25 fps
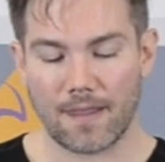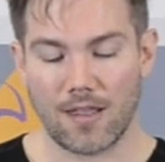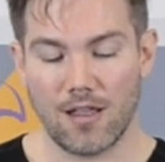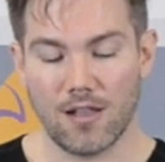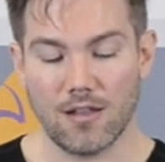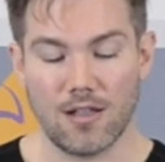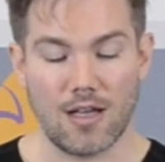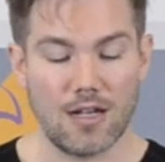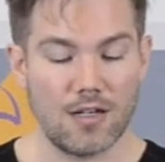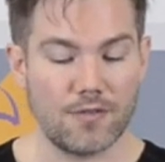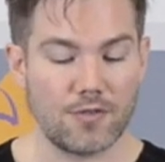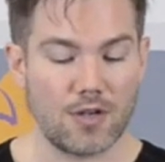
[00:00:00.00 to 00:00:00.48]
a
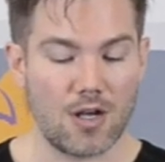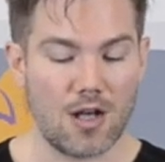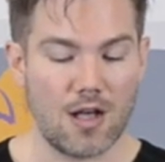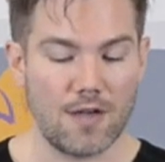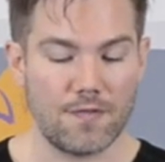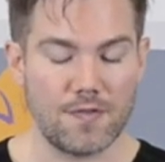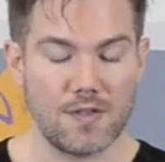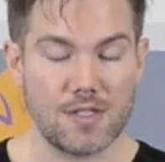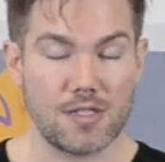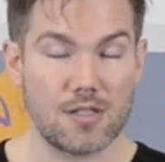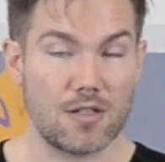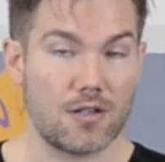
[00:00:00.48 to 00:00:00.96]
lot of
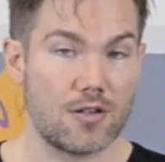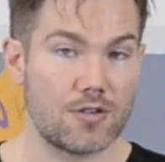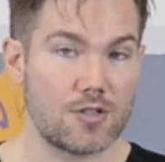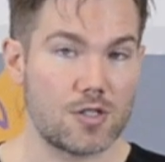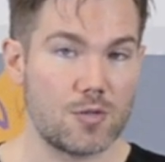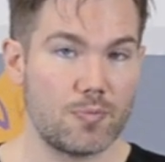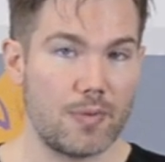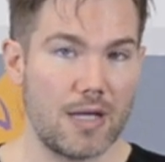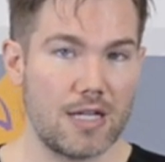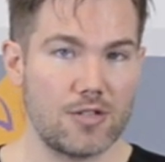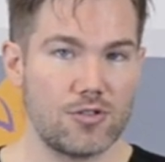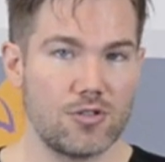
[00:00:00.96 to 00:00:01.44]
coffees that are
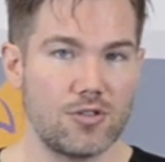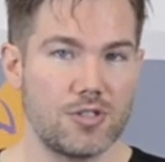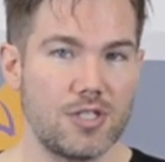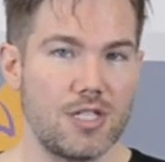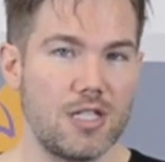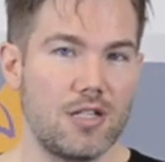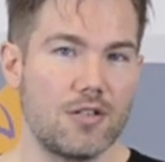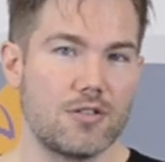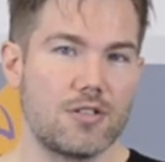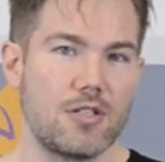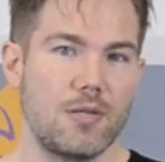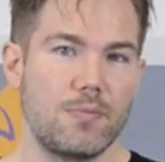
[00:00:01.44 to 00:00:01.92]

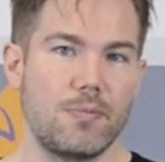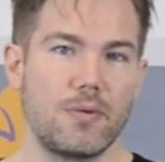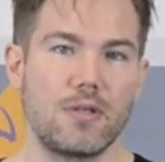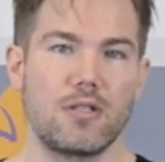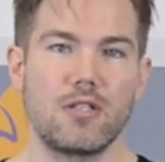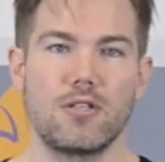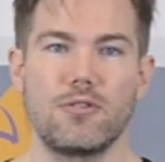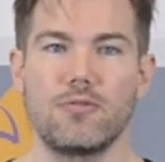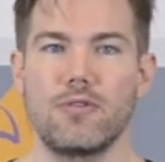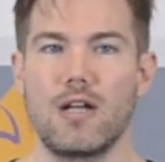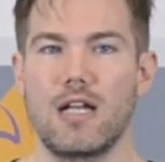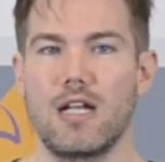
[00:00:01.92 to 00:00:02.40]
specialty are
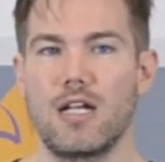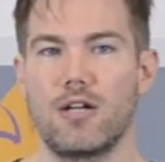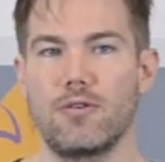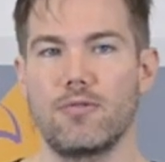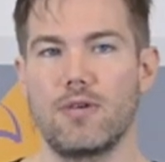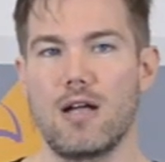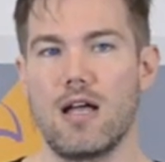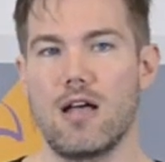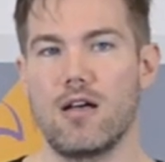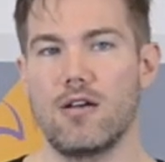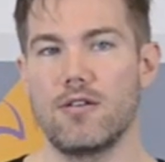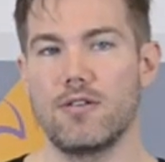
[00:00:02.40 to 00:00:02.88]
typically rated
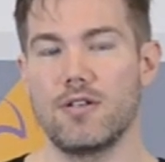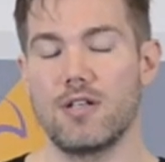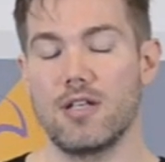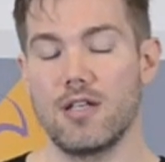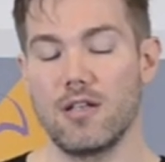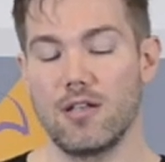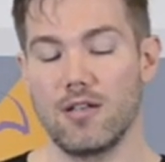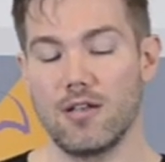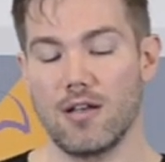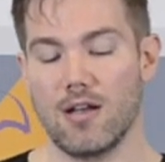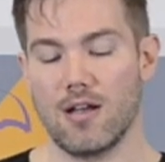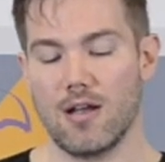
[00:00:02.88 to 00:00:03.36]
around
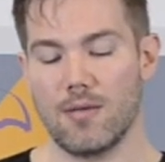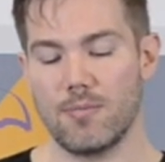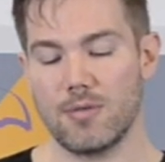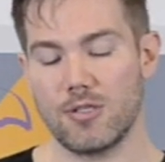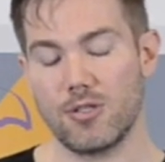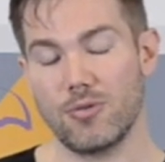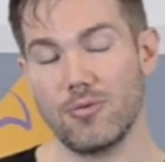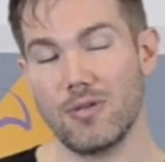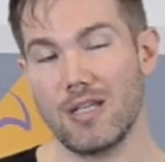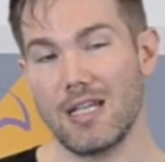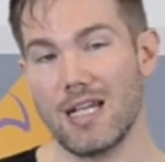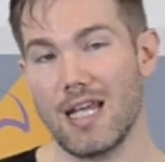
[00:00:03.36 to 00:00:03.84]

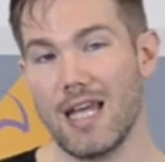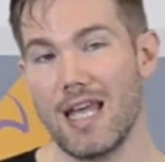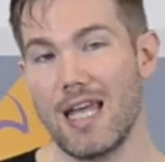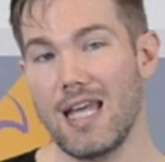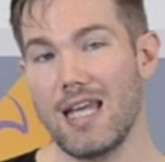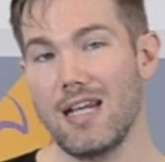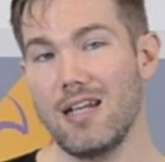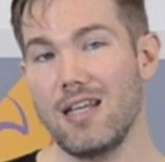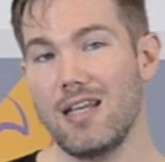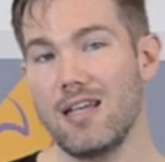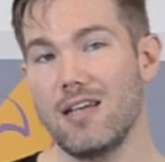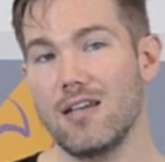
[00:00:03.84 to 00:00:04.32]
between
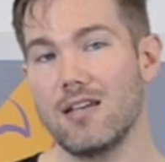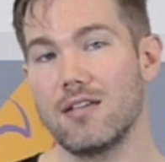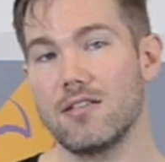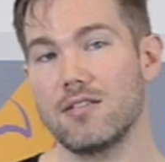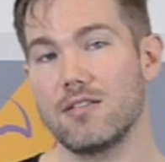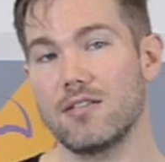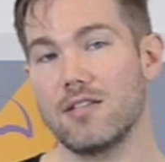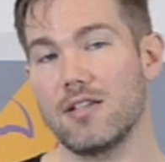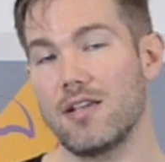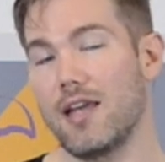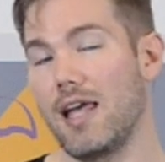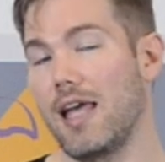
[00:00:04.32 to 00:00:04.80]
80
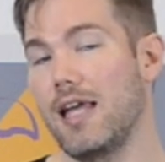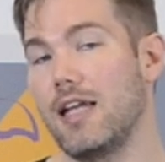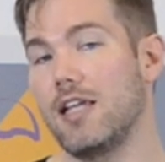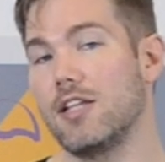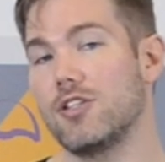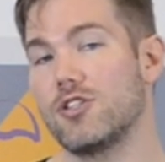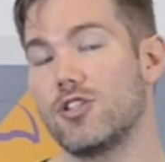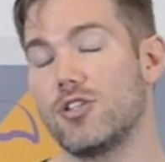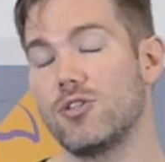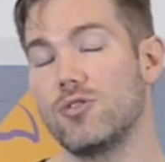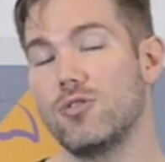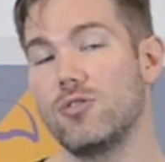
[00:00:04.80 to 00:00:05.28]
to
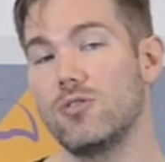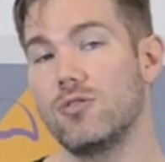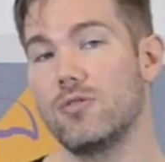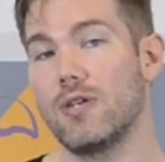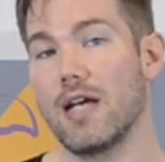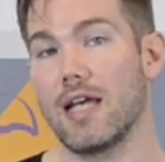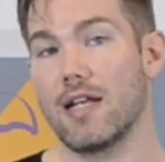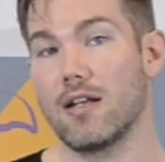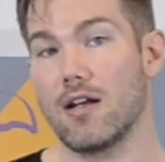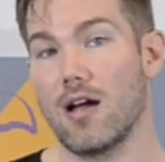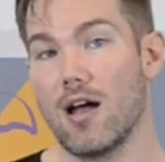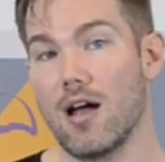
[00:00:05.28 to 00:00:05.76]
82
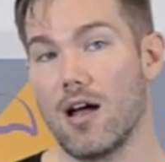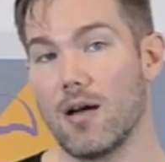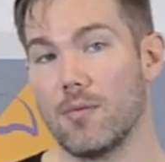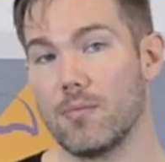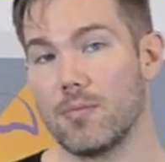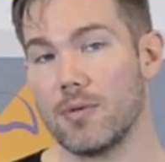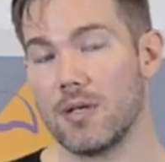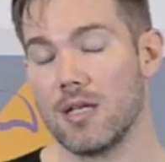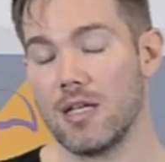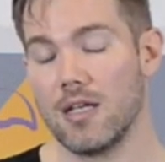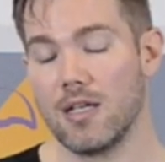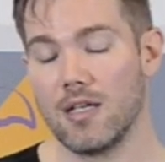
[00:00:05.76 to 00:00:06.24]
and
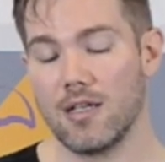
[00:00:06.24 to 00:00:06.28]
up.